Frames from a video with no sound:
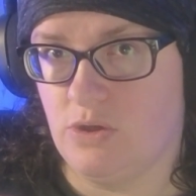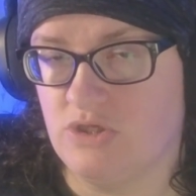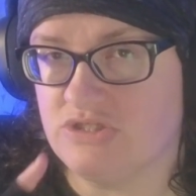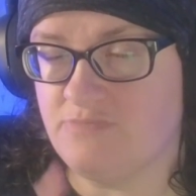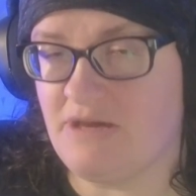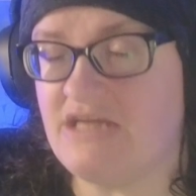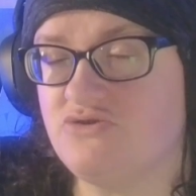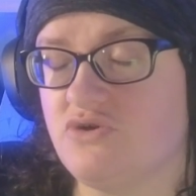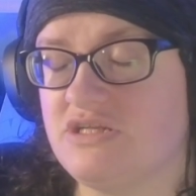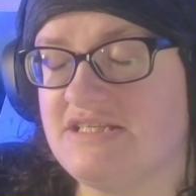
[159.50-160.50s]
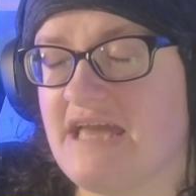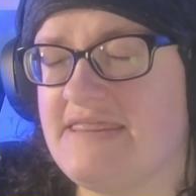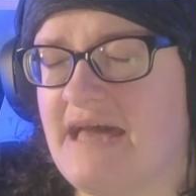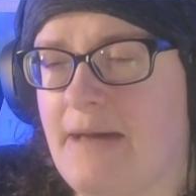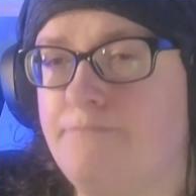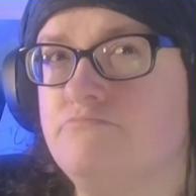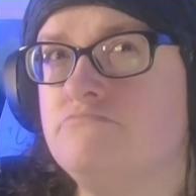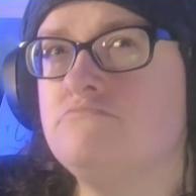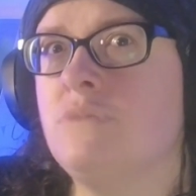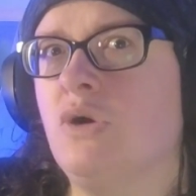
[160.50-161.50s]
So Patreon is getting that
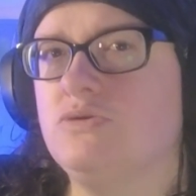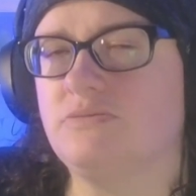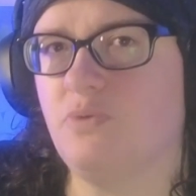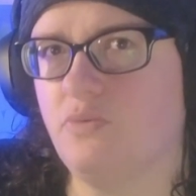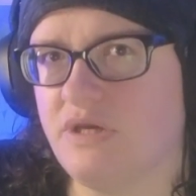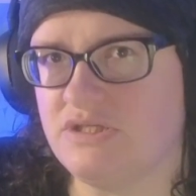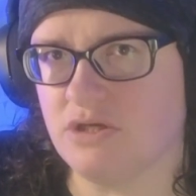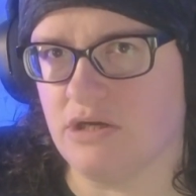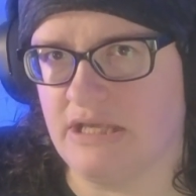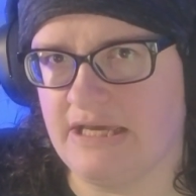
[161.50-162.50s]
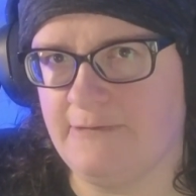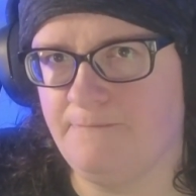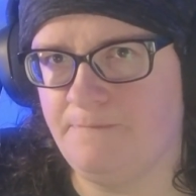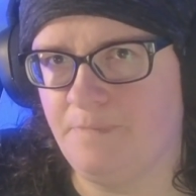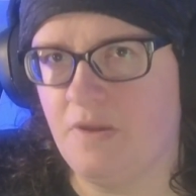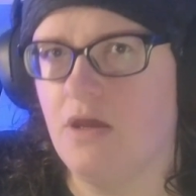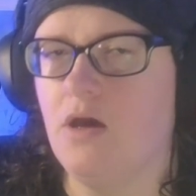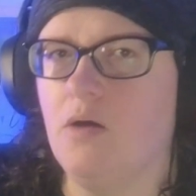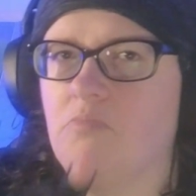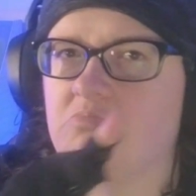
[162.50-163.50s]
multiple weeks early,
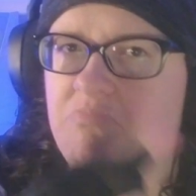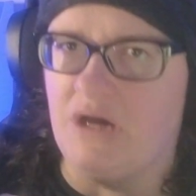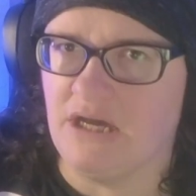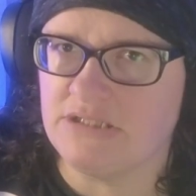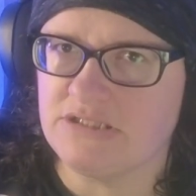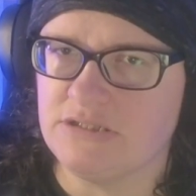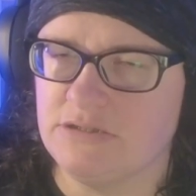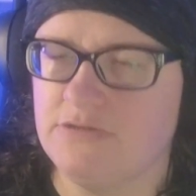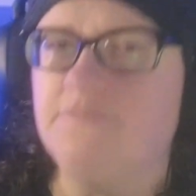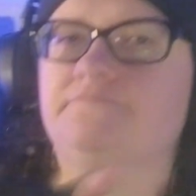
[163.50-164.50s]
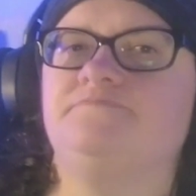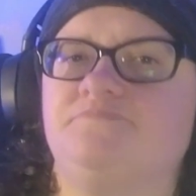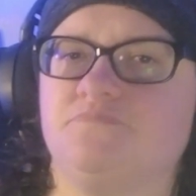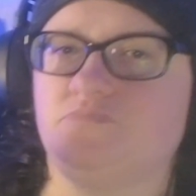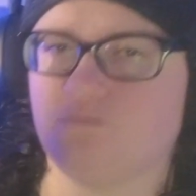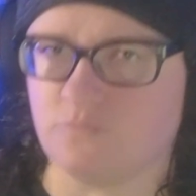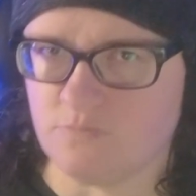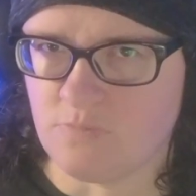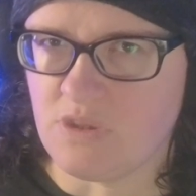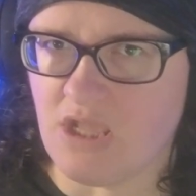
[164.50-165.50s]
but
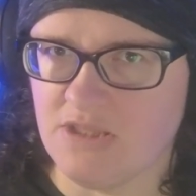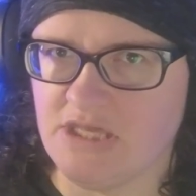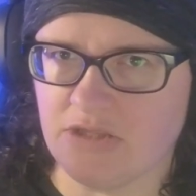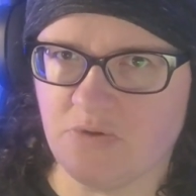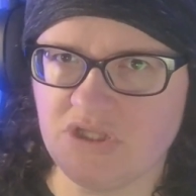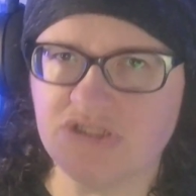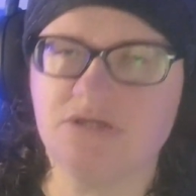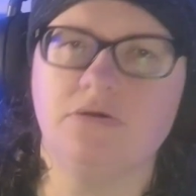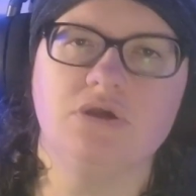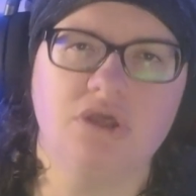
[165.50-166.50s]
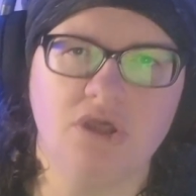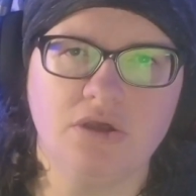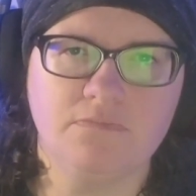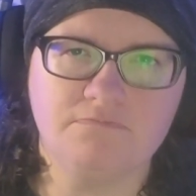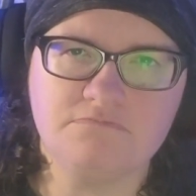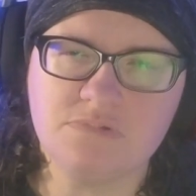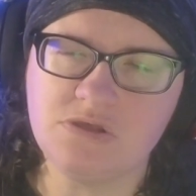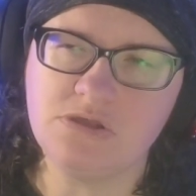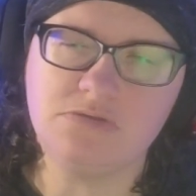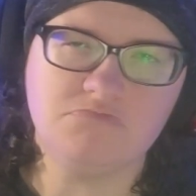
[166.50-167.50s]
the other ones
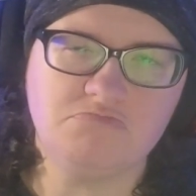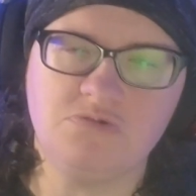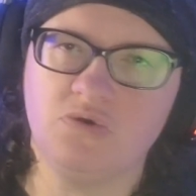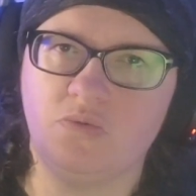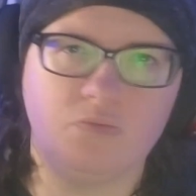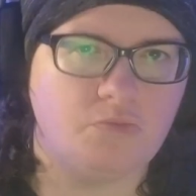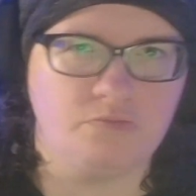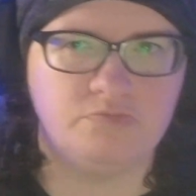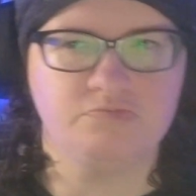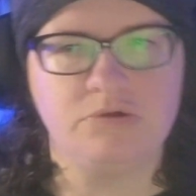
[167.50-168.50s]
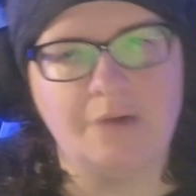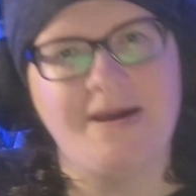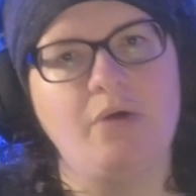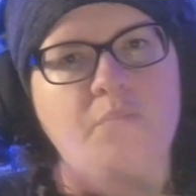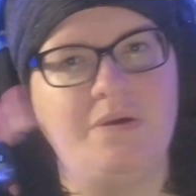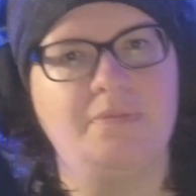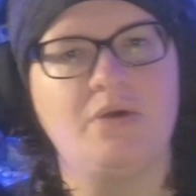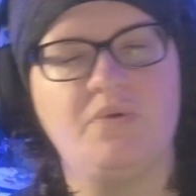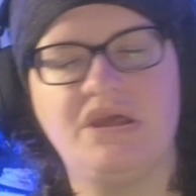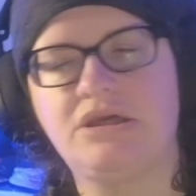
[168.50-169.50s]
you'll come out week by
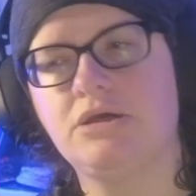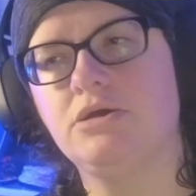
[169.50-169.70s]
week.